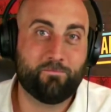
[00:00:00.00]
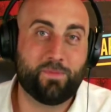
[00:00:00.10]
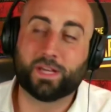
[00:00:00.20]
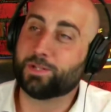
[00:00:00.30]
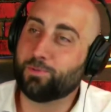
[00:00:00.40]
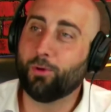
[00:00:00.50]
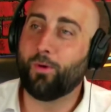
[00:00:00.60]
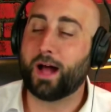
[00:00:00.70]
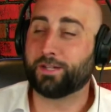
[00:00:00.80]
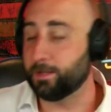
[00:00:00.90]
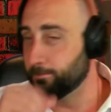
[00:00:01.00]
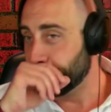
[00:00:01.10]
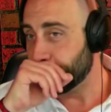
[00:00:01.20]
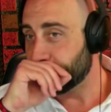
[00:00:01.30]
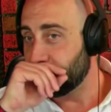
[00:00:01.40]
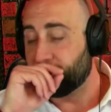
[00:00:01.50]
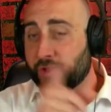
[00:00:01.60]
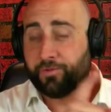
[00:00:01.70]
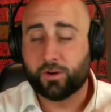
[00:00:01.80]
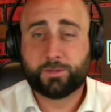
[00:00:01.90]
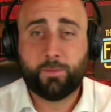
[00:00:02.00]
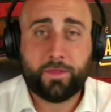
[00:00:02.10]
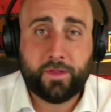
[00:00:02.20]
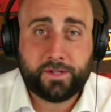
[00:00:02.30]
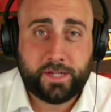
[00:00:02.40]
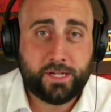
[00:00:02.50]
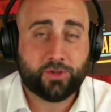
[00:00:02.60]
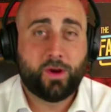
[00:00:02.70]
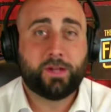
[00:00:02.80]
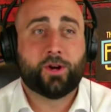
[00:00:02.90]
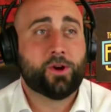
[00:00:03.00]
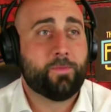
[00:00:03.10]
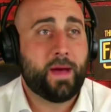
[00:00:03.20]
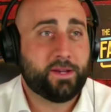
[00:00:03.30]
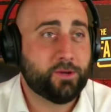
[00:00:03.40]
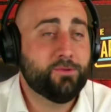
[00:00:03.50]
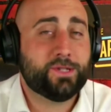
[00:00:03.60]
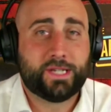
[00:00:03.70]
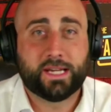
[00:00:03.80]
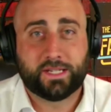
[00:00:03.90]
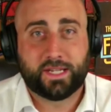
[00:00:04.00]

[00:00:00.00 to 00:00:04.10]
Because we were watching through the first month of the season, Trey Turner bat .260.